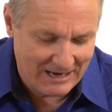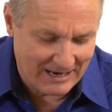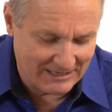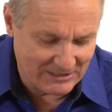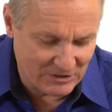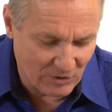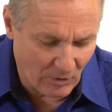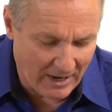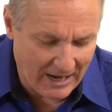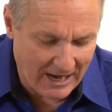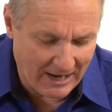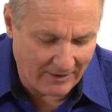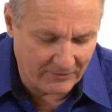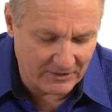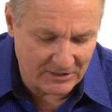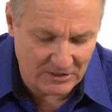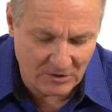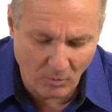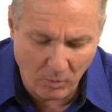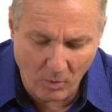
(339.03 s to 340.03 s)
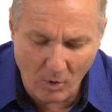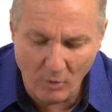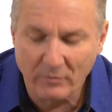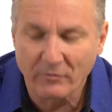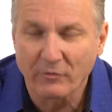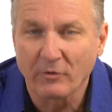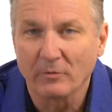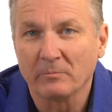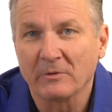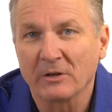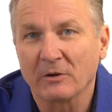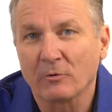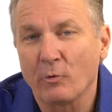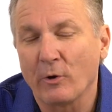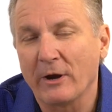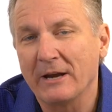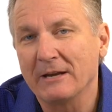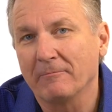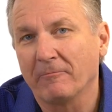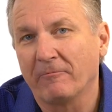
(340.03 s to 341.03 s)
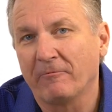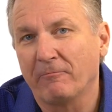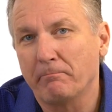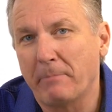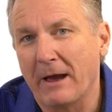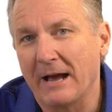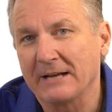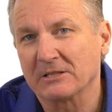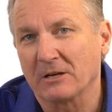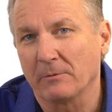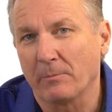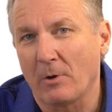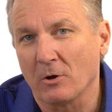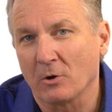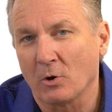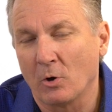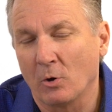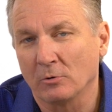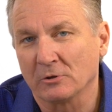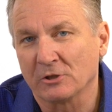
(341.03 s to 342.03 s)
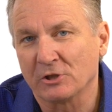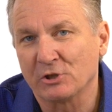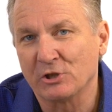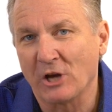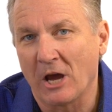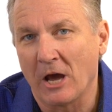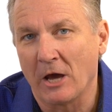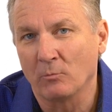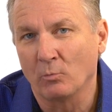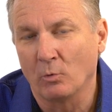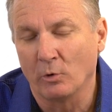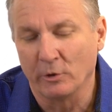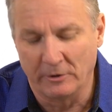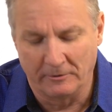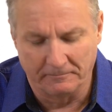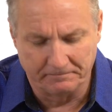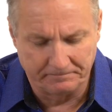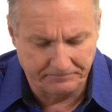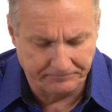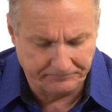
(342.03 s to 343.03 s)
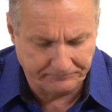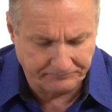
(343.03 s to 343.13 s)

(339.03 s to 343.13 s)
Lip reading: And so I have this quote from the great basketball coach John Wooden.